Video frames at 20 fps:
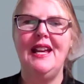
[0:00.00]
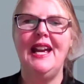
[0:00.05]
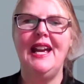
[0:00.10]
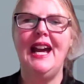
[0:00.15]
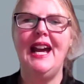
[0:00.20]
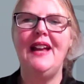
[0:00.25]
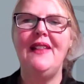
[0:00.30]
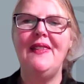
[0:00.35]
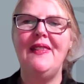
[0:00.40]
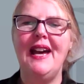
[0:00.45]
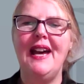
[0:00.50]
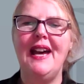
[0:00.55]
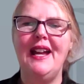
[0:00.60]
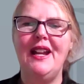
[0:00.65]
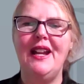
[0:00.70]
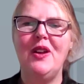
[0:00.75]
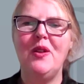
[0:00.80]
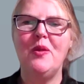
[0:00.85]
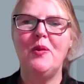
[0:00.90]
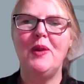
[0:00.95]
And
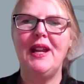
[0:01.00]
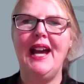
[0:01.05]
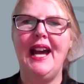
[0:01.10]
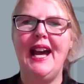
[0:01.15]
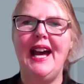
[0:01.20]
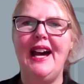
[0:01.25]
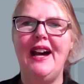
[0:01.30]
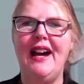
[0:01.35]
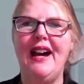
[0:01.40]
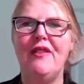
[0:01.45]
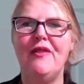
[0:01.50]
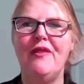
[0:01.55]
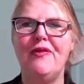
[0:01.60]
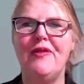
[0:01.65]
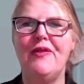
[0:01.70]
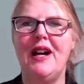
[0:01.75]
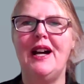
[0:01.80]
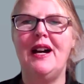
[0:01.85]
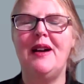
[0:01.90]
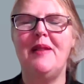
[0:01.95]
then we have
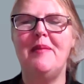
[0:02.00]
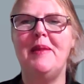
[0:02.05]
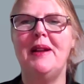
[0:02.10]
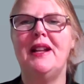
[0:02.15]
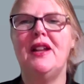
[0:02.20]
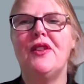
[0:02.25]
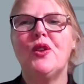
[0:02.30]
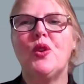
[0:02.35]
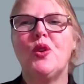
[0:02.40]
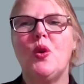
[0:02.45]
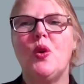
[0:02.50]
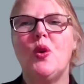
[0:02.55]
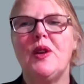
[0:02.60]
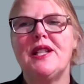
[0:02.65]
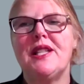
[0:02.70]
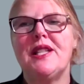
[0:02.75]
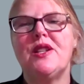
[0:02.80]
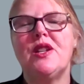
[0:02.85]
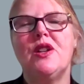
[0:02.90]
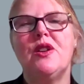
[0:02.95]
another
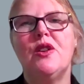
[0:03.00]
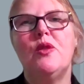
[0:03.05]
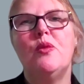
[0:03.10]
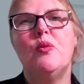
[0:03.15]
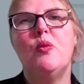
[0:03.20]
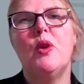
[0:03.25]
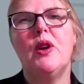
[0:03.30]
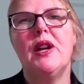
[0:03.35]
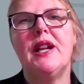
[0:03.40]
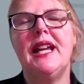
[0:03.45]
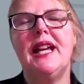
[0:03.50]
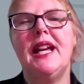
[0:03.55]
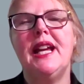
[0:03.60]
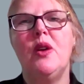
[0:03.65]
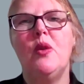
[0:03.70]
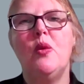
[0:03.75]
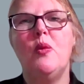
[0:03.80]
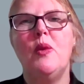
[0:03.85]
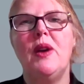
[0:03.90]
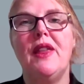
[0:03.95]
course
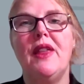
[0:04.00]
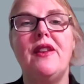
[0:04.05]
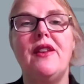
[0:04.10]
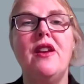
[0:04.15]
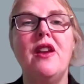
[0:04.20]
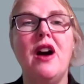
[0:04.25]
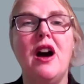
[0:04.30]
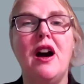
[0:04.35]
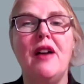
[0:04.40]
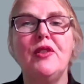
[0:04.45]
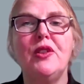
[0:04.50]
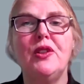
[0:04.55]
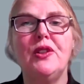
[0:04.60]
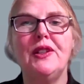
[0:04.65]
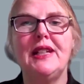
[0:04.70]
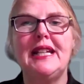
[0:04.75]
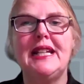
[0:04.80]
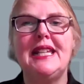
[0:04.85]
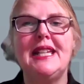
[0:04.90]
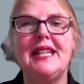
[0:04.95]
working with novel
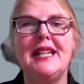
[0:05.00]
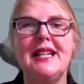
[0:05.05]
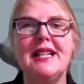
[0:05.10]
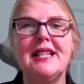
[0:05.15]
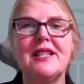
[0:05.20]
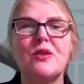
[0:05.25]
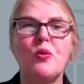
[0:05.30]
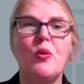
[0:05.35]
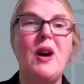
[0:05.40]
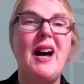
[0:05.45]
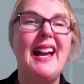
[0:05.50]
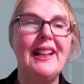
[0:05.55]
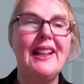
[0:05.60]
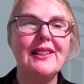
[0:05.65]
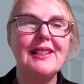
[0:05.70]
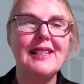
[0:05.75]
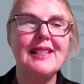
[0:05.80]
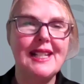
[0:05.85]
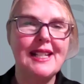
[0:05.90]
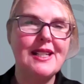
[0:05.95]
yeast,
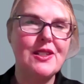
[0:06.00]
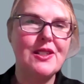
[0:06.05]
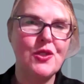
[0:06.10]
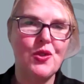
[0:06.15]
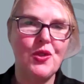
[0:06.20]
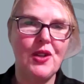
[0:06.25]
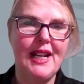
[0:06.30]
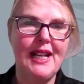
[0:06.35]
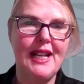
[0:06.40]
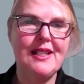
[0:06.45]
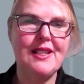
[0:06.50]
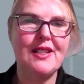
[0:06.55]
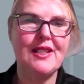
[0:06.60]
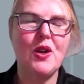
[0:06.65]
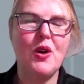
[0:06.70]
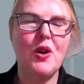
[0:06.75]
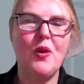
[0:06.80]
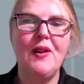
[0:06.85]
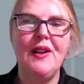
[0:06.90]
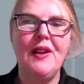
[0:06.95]
wild yeast strains.
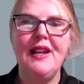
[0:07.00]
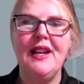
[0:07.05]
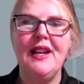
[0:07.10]
So